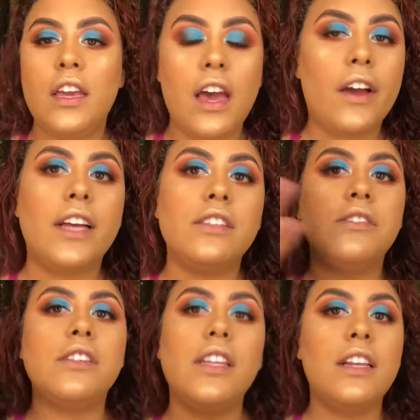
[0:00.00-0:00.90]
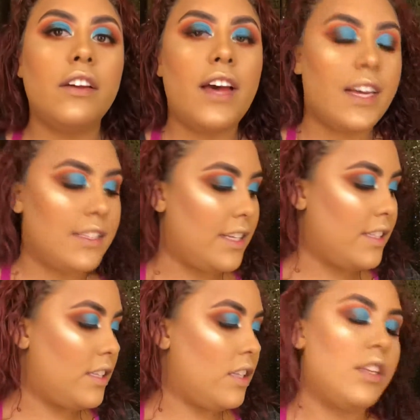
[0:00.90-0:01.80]
Okay, so it's a little
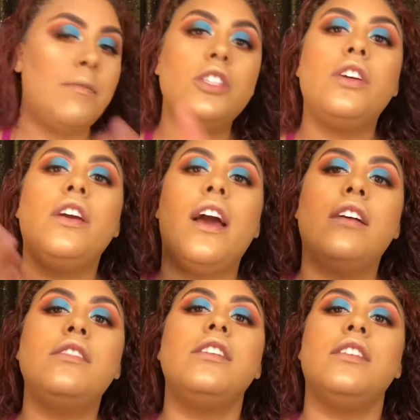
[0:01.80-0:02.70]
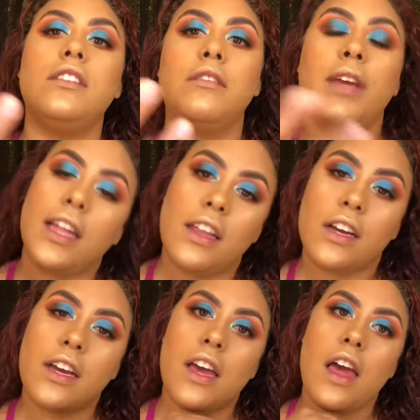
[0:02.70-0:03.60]
excess, so I'm going to show you how to make it
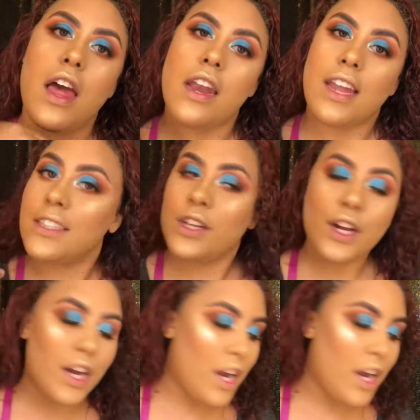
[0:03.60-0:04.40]
look nicer.